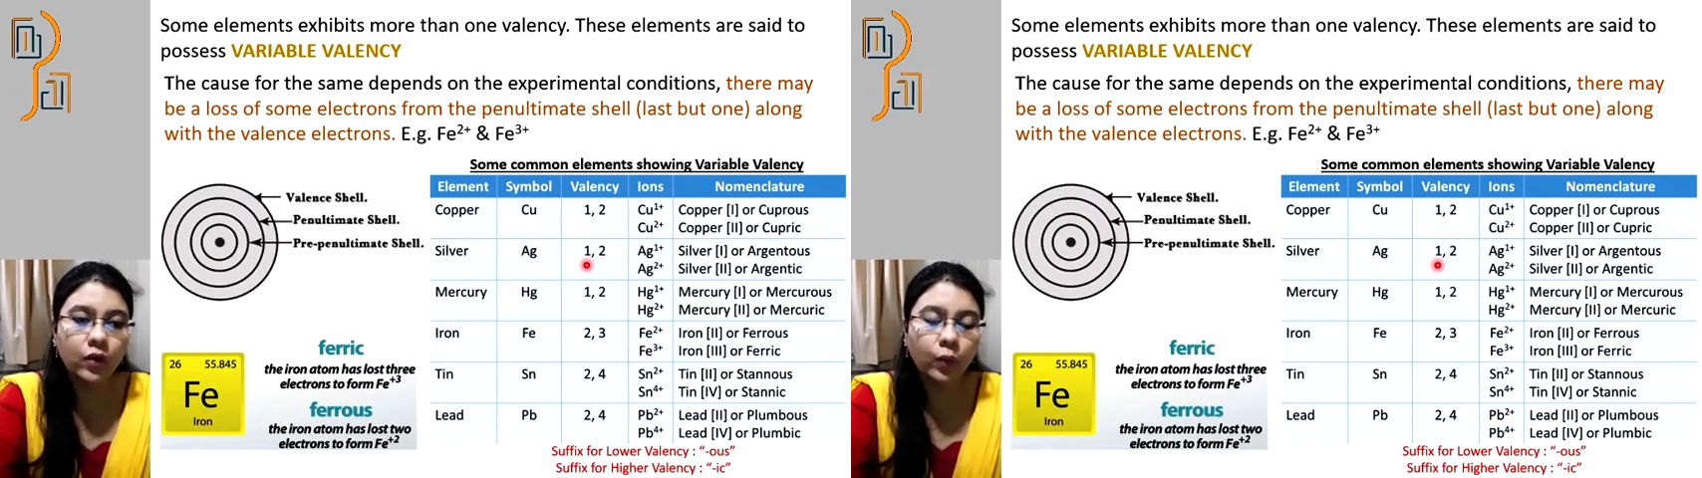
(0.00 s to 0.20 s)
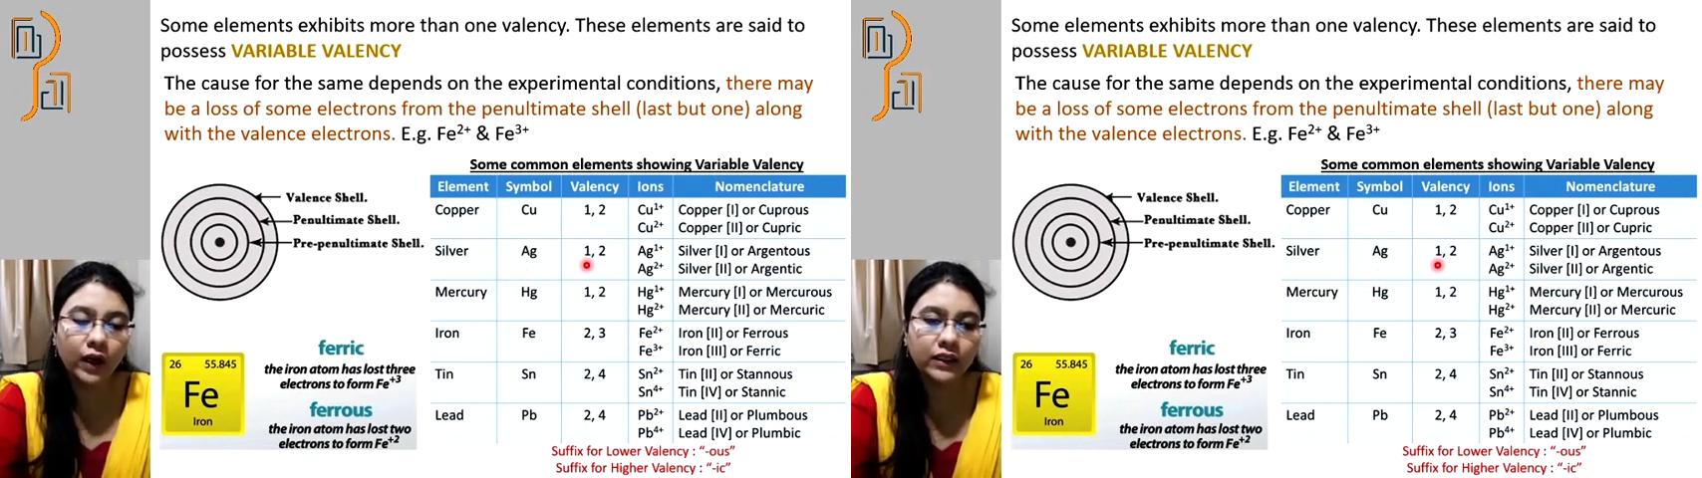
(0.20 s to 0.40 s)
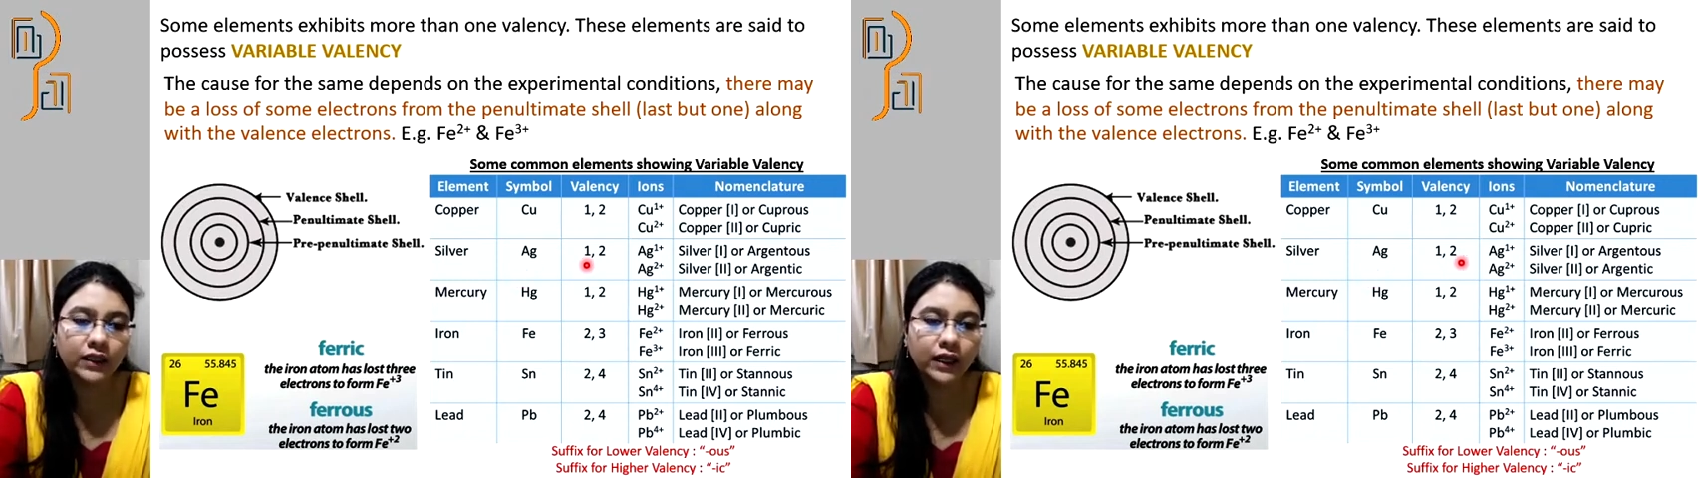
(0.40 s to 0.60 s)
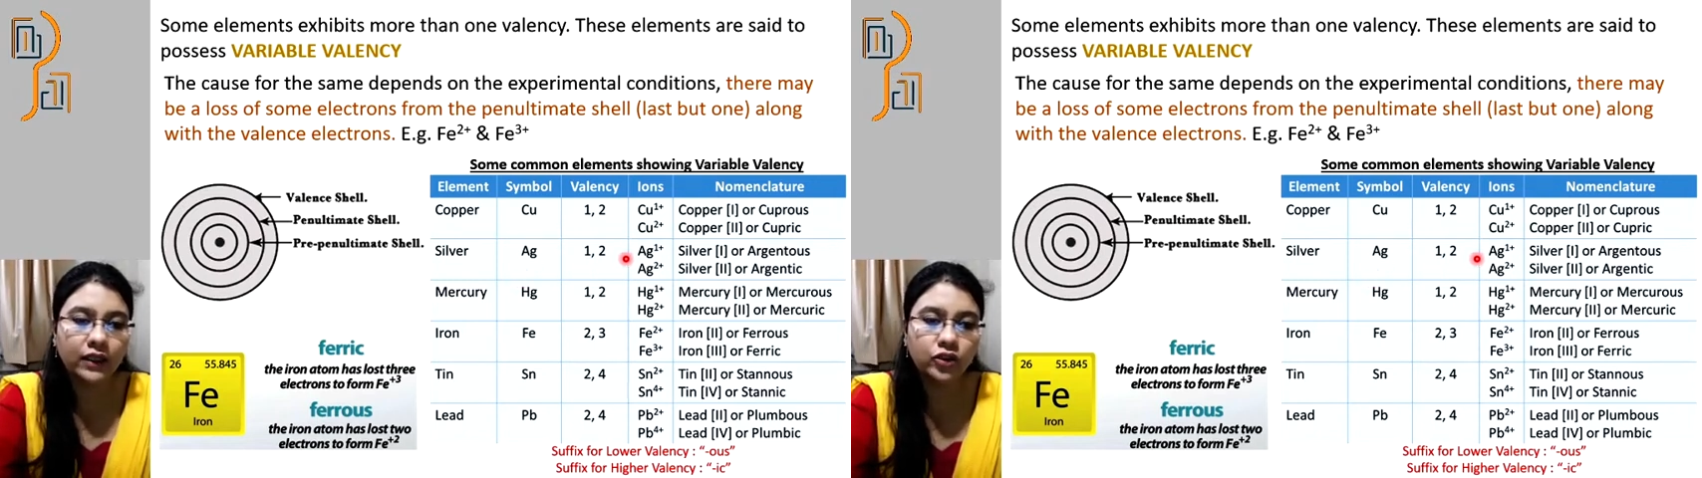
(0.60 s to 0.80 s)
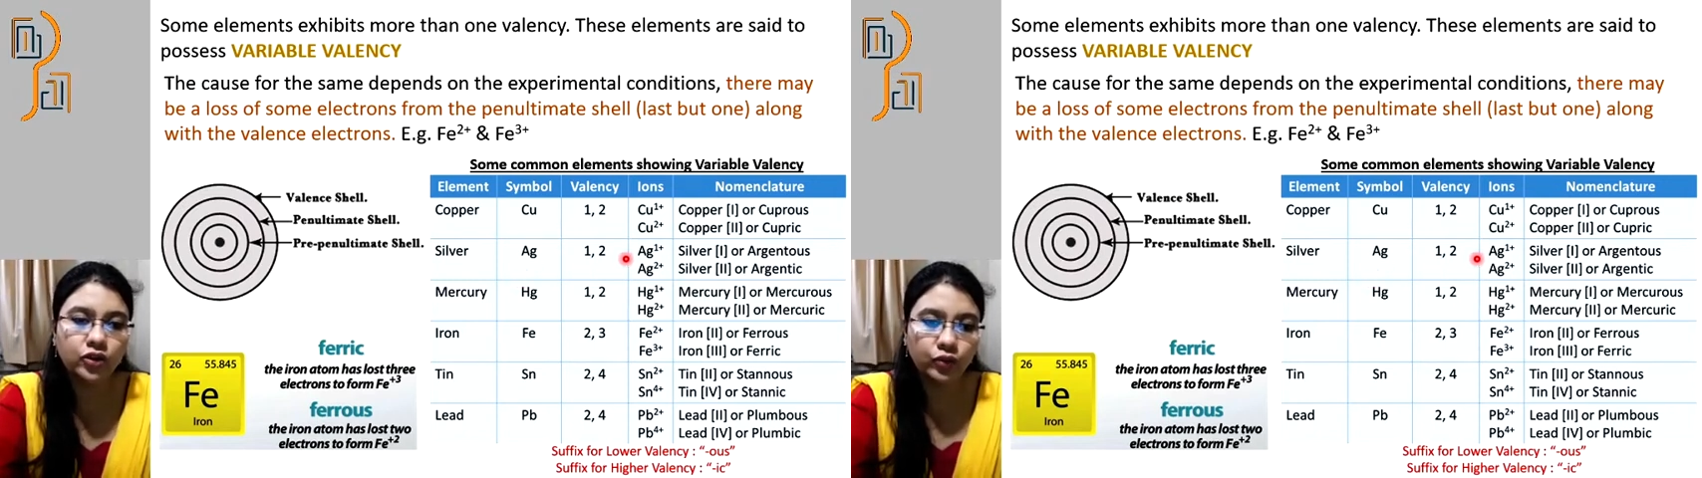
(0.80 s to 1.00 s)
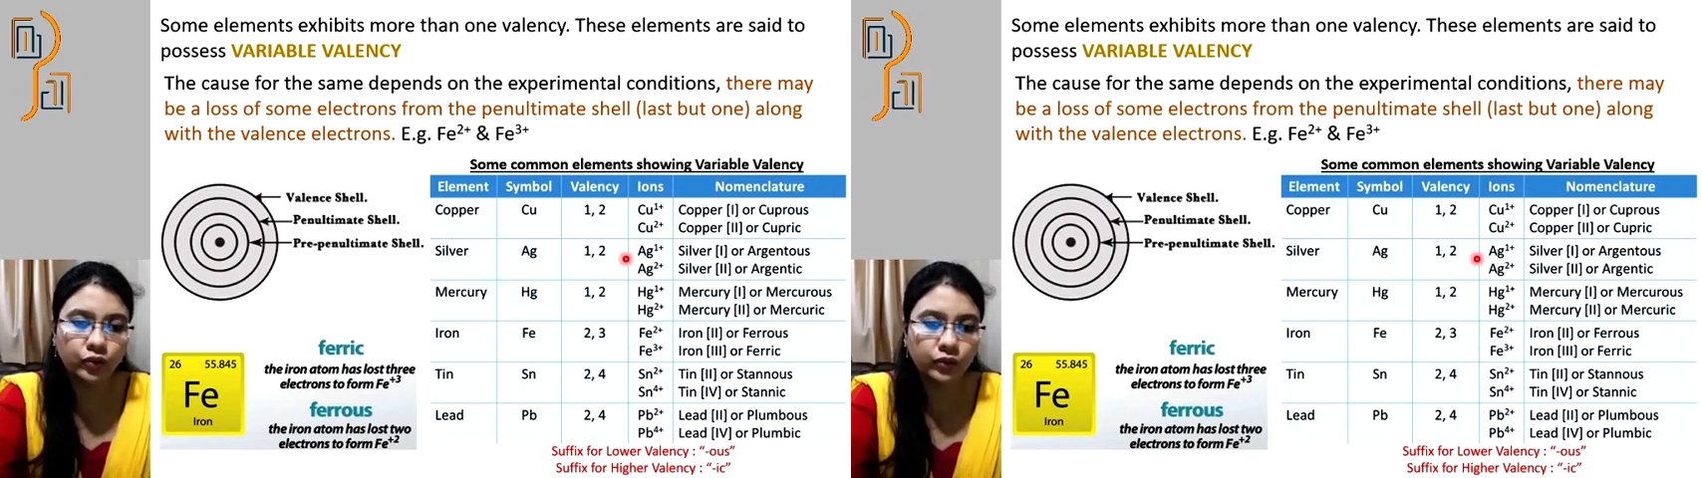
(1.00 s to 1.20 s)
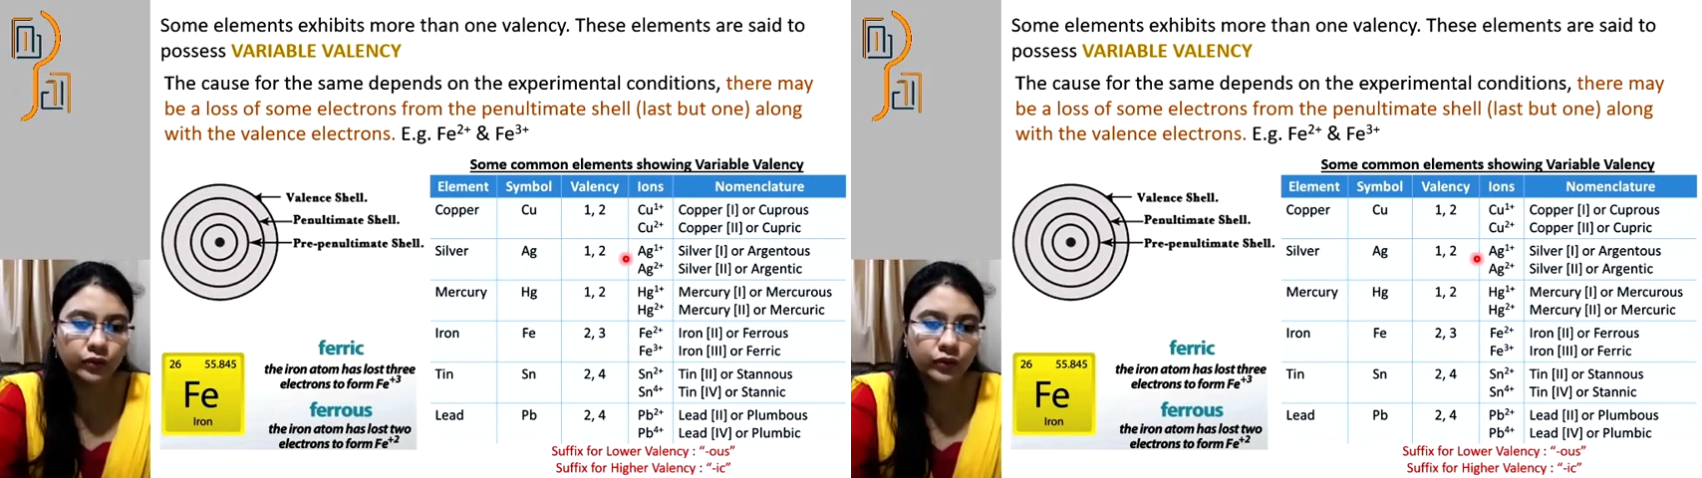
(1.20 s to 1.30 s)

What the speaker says: 1 and 2.